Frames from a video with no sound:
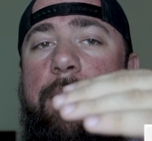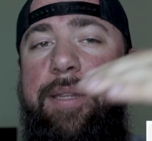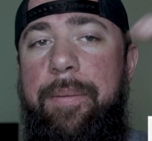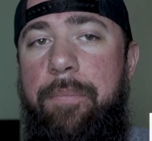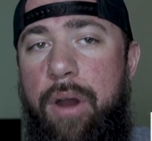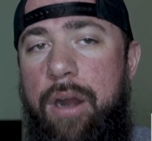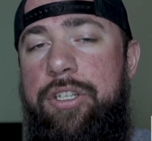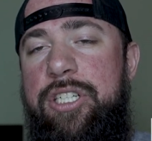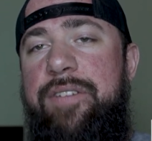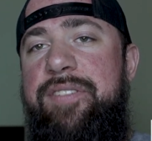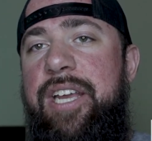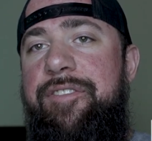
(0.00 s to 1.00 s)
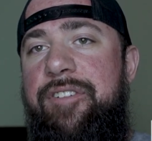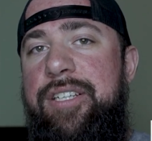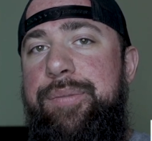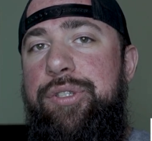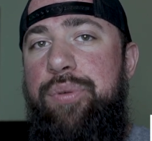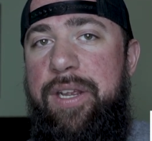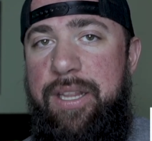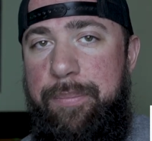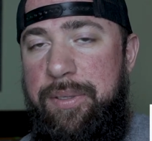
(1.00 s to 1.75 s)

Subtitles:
but the margin of difference between the